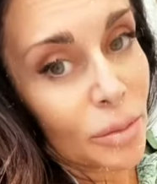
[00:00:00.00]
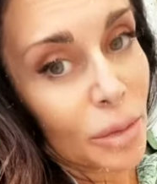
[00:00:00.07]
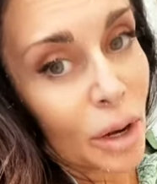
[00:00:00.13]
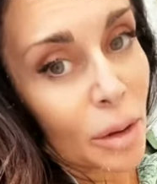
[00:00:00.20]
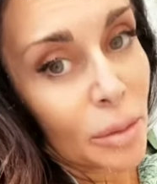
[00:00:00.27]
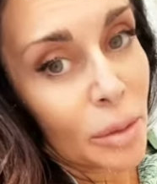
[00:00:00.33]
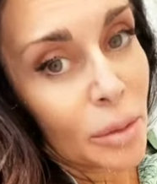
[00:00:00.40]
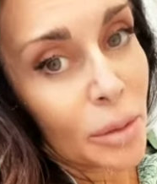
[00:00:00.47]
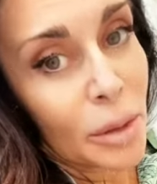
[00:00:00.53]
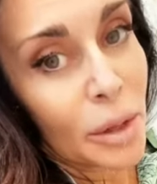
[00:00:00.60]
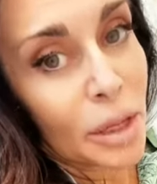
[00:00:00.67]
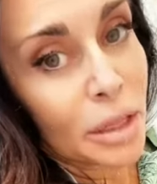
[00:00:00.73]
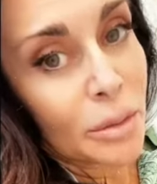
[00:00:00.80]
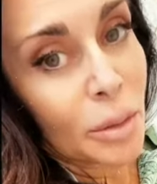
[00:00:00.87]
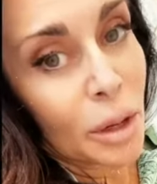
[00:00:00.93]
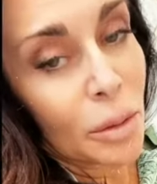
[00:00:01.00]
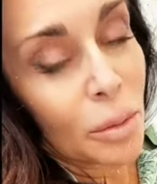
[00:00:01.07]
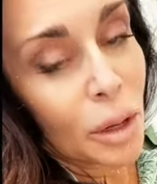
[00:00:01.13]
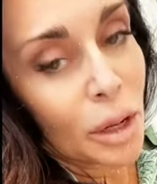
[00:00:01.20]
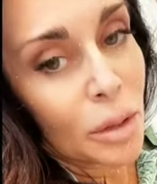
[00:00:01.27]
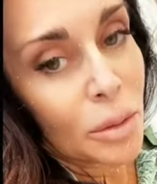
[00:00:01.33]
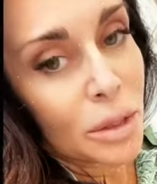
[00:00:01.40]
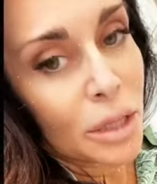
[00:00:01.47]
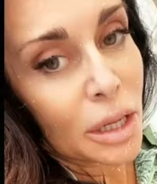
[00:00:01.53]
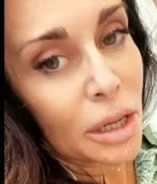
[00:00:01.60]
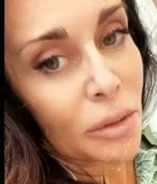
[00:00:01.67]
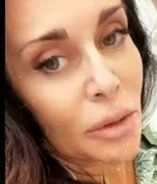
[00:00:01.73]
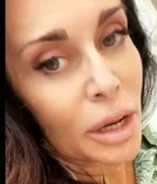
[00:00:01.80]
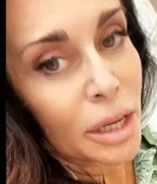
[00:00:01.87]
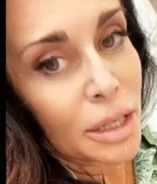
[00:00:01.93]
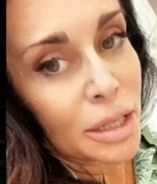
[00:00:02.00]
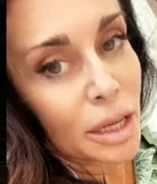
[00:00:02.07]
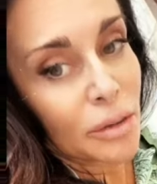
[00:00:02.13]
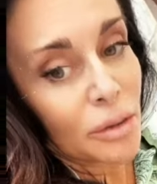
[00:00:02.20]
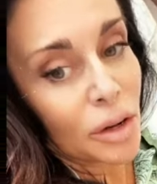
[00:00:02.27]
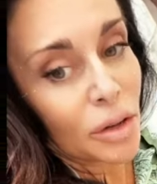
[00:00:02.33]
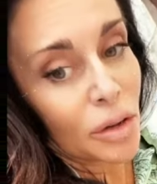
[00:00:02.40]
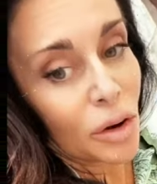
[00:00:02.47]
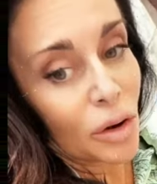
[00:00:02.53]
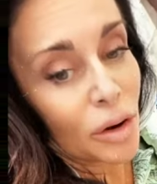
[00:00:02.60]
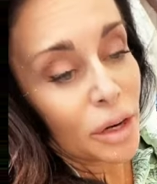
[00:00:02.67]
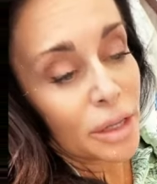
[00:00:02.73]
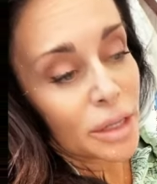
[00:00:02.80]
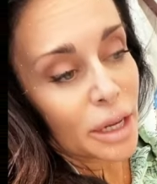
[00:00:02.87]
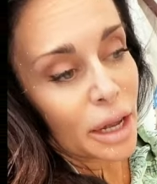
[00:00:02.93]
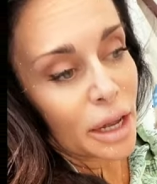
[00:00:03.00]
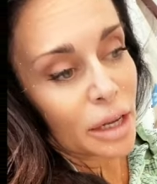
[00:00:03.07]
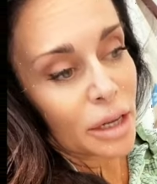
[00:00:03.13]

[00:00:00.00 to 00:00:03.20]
probably because my body was getting ready to have another heart attack.